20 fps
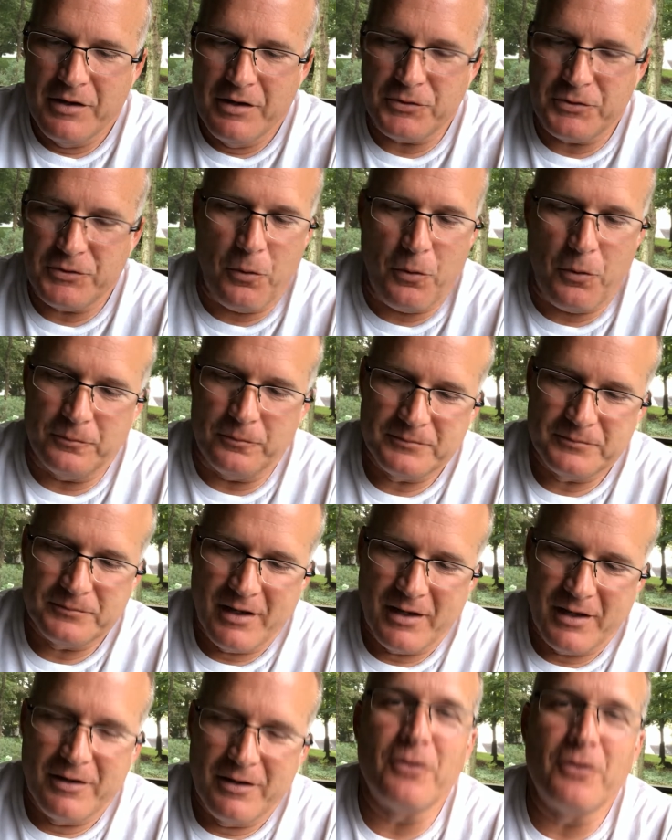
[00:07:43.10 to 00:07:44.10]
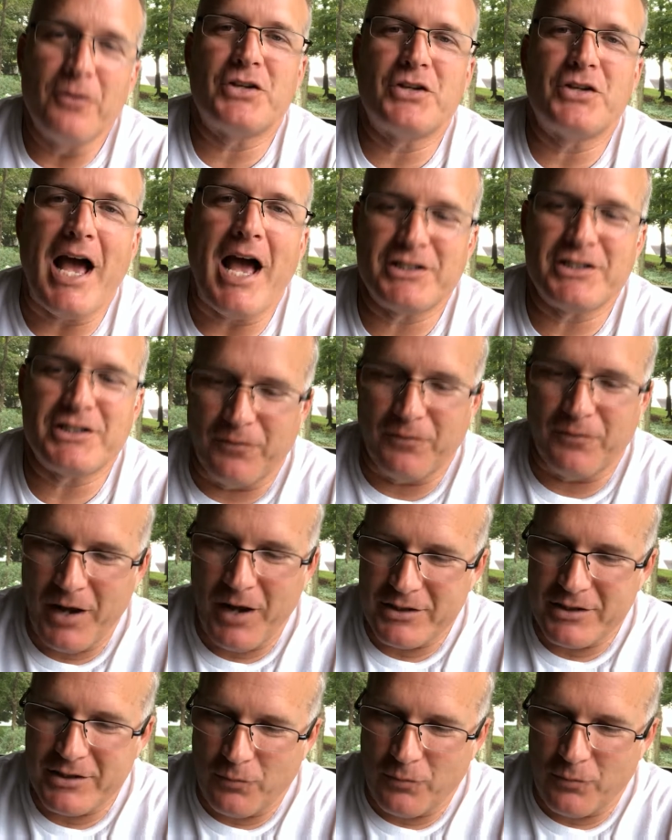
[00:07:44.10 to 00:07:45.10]
So your task for
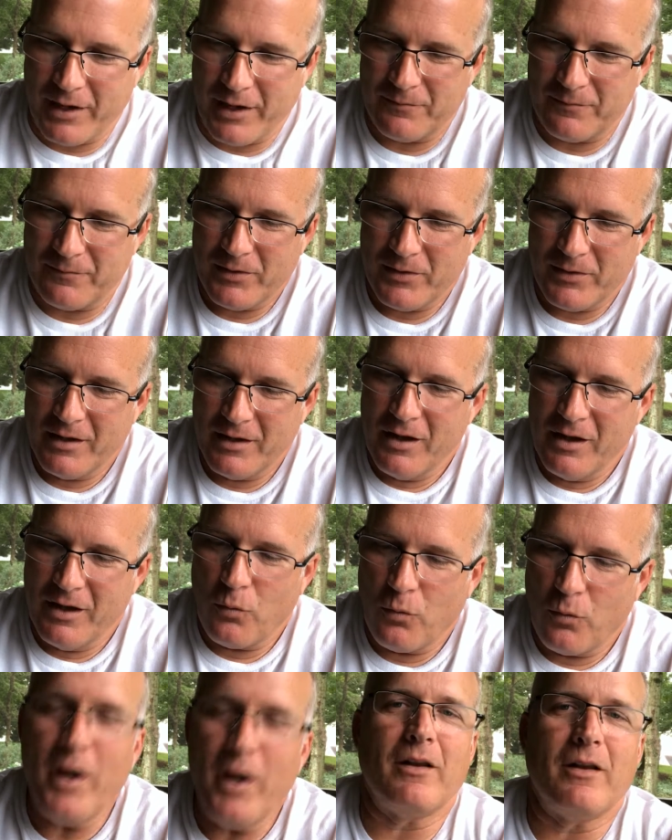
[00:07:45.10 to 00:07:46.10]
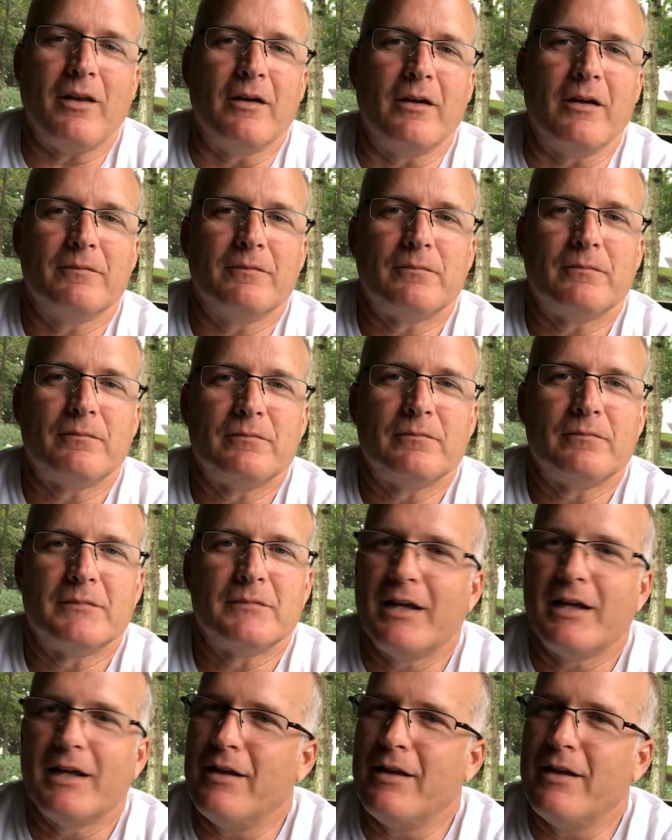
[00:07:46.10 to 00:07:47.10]
next week, quickly,
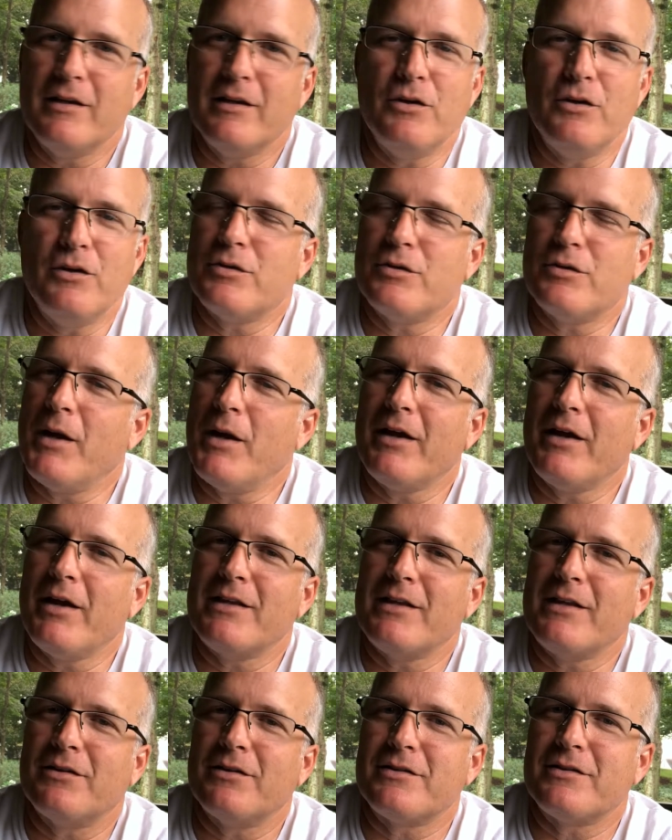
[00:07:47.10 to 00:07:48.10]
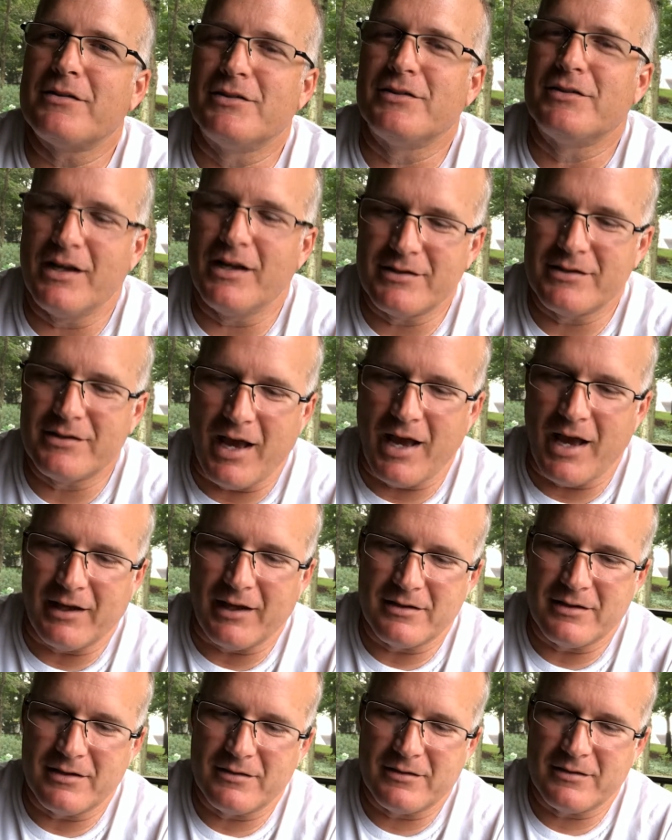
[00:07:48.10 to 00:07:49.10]
and you should be able to answer this in 10
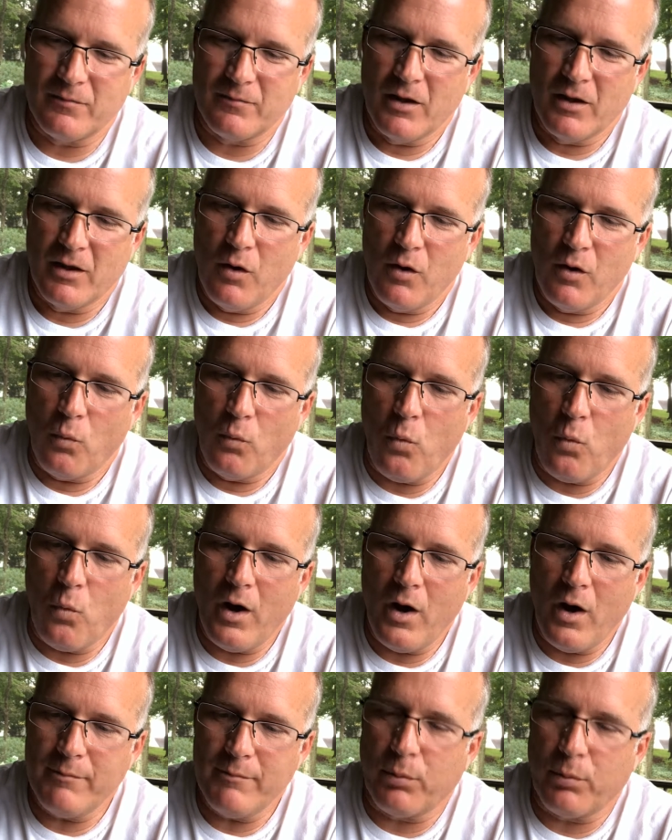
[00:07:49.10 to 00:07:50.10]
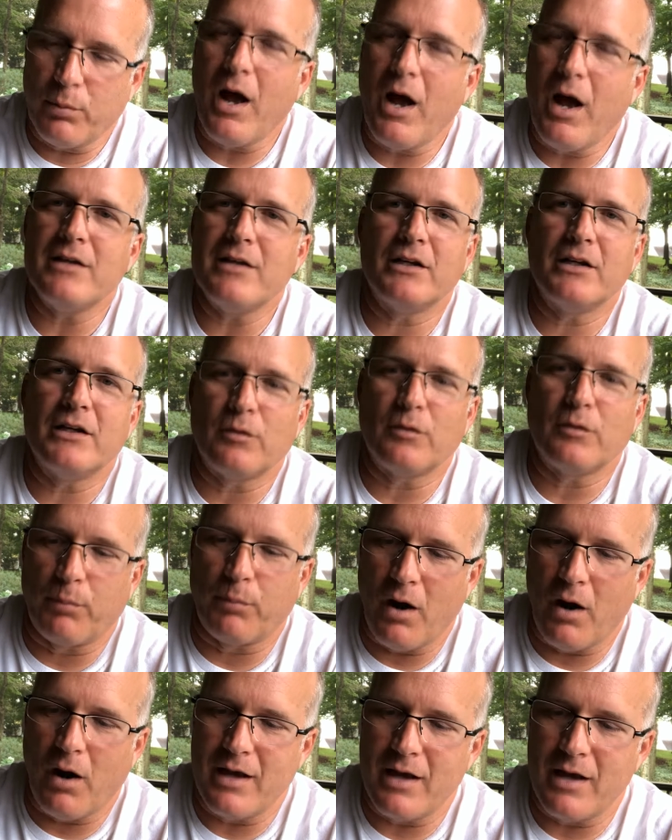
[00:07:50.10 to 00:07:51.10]
seconds. What project or
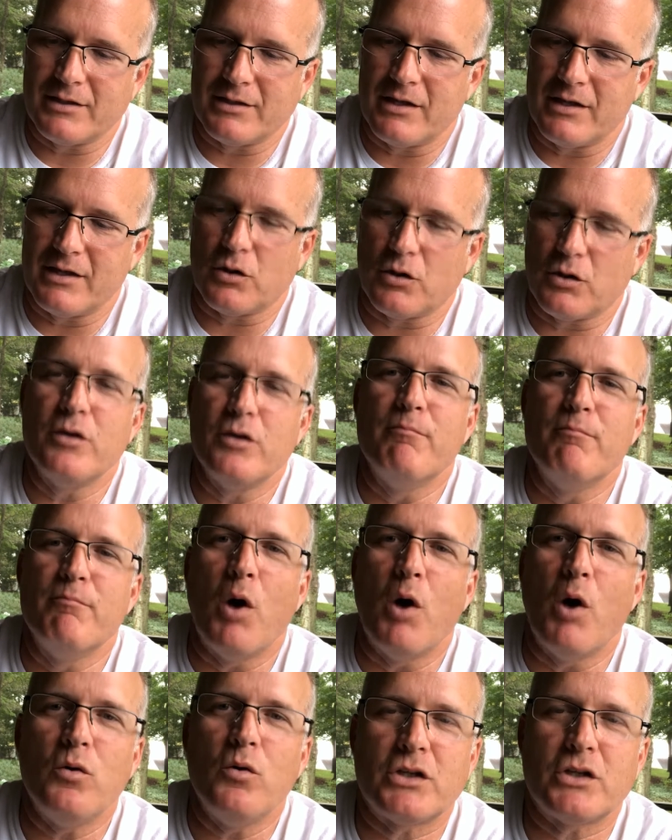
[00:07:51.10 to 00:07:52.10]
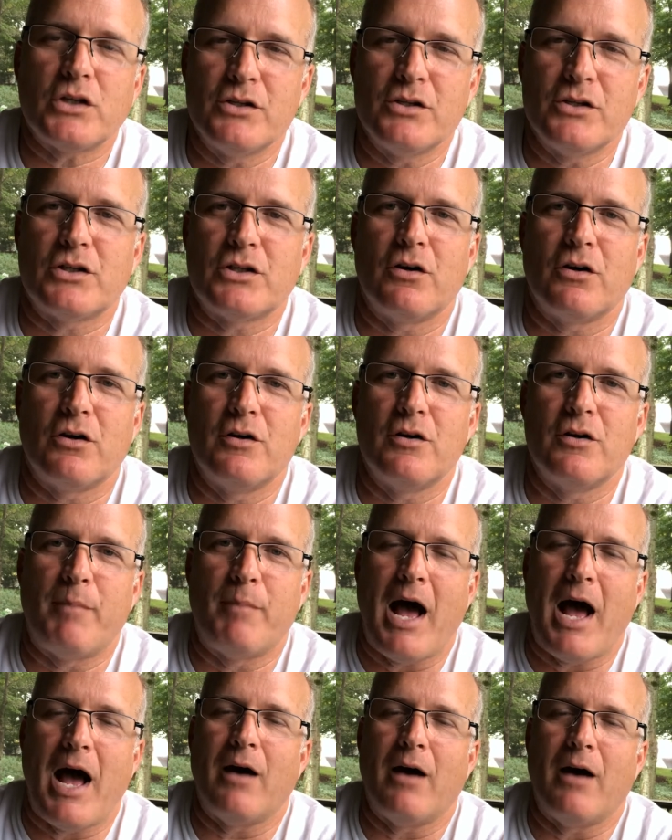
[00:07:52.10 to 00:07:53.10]
process are you most concerned
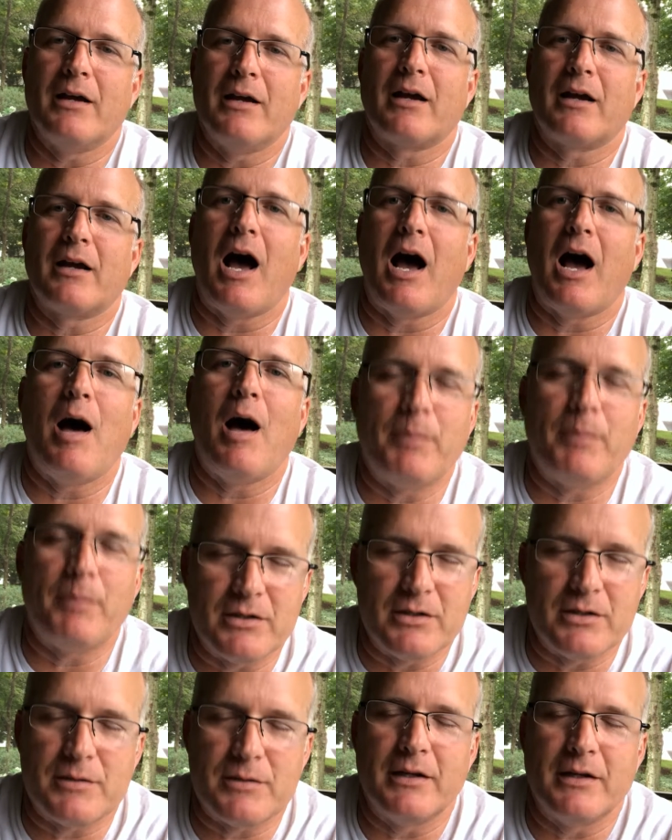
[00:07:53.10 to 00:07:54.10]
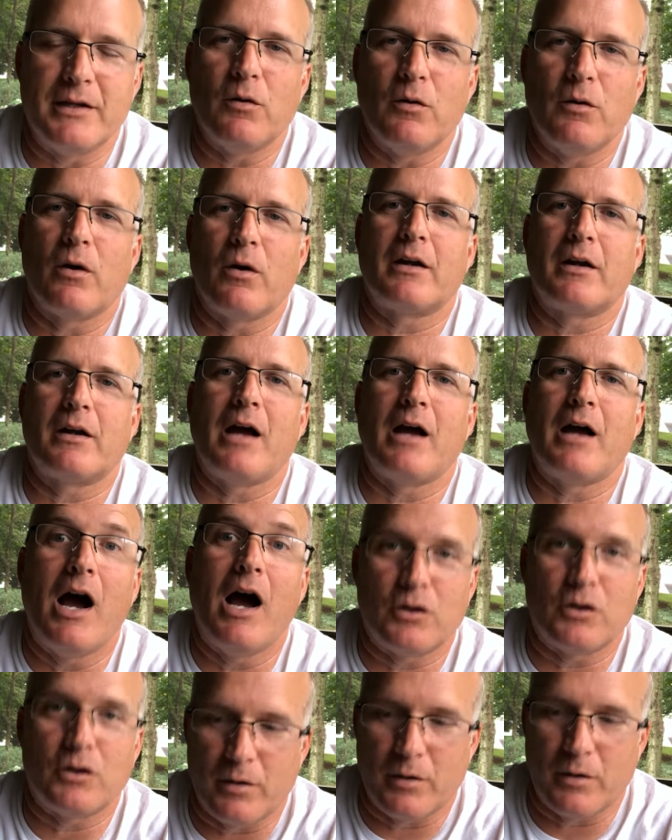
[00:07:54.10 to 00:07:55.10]
about accomplishing or
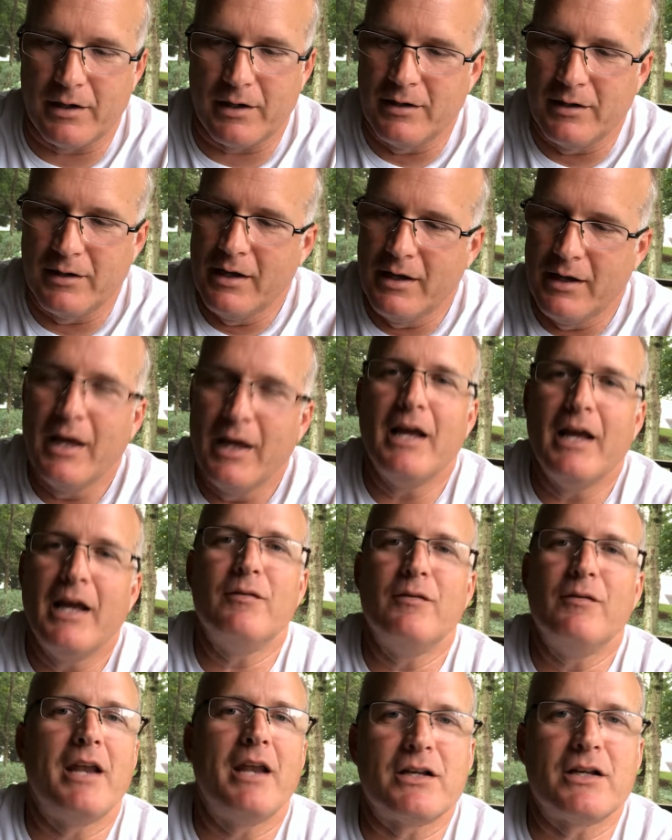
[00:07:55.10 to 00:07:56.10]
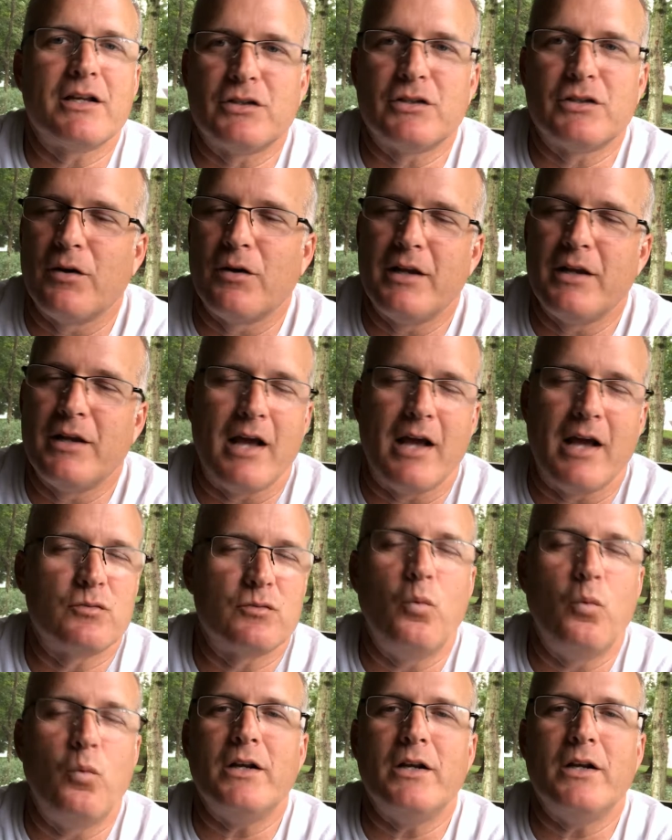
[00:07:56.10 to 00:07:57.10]
conquering in the next 30
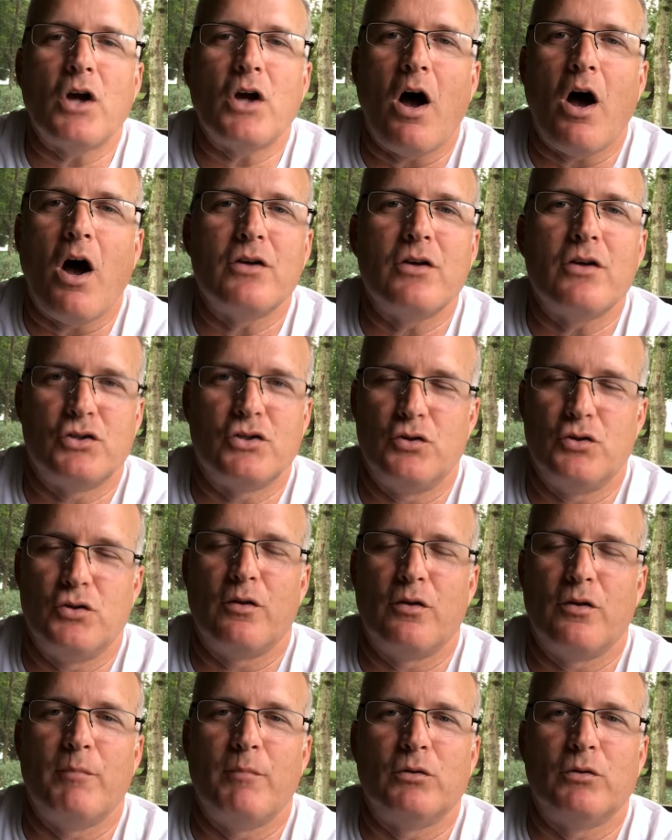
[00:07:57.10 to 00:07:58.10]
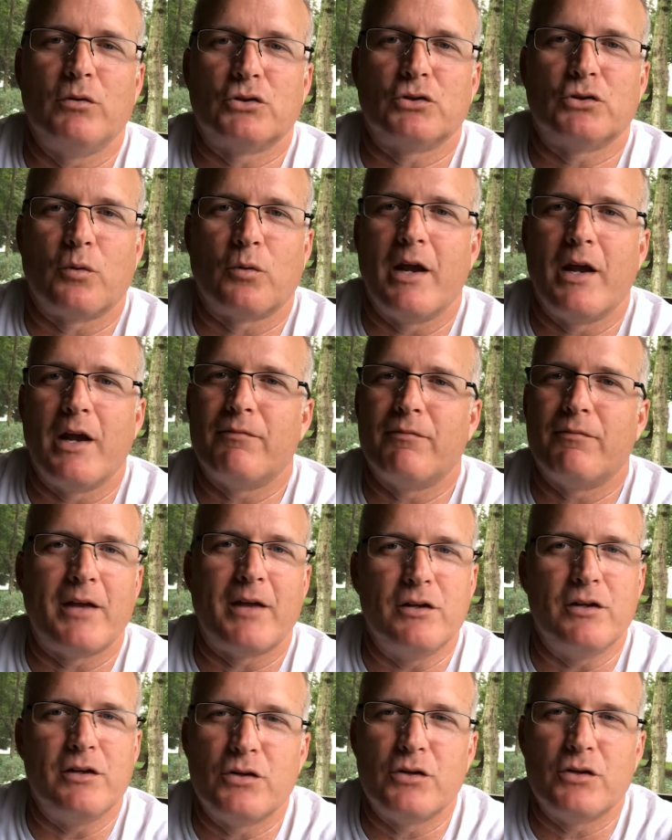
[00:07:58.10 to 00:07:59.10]
days? What causes you the most grief
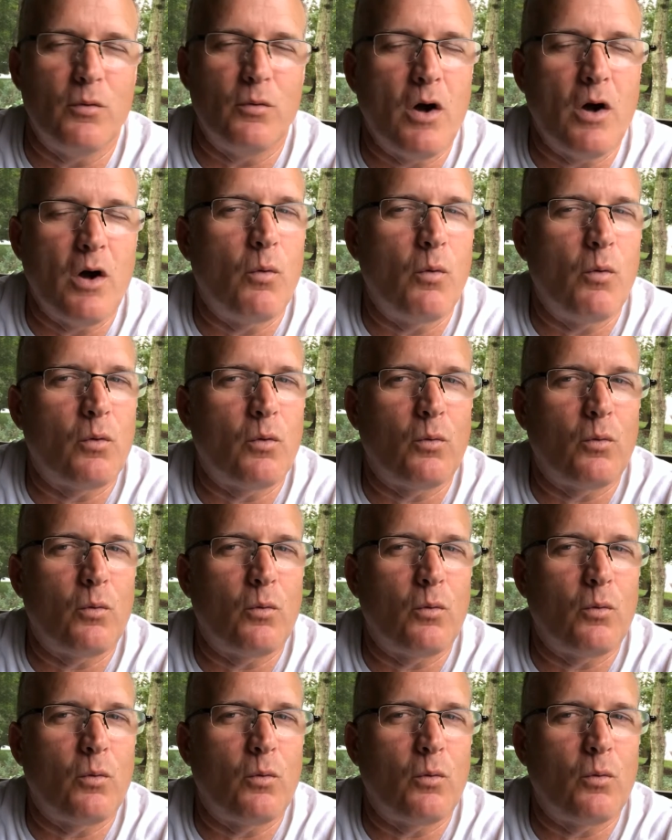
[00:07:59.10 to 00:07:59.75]
that you don't know